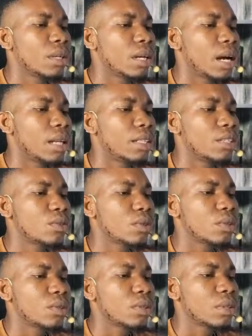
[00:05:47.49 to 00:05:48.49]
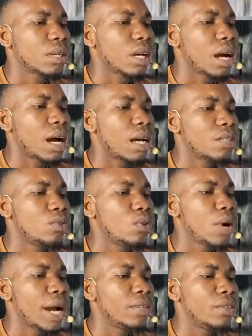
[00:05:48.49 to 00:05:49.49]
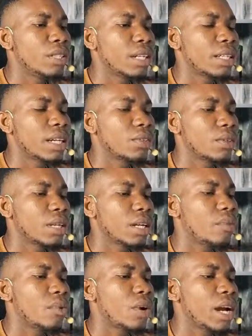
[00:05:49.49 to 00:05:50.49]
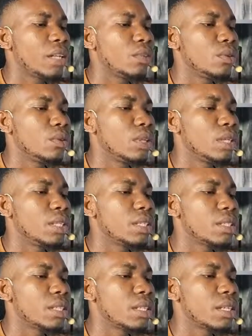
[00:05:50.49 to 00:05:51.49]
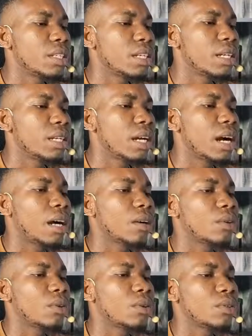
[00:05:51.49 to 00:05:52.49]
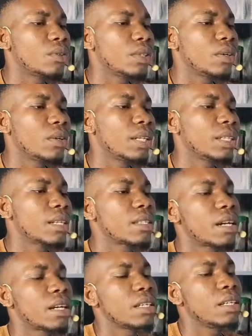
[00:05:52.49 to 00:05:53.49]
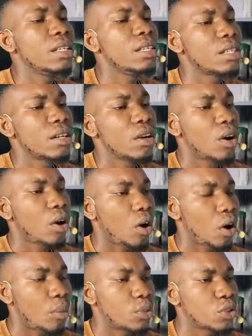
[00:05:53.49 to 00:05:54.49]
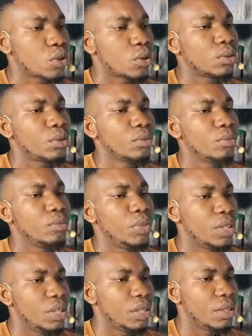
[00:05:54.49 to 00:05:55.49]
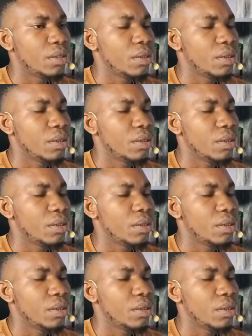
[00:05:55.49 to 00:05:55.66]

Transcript: And this one has no hydrogen attached to the carbon carrying the OH. This is a tertiary alcohol. So the correct answer is option B.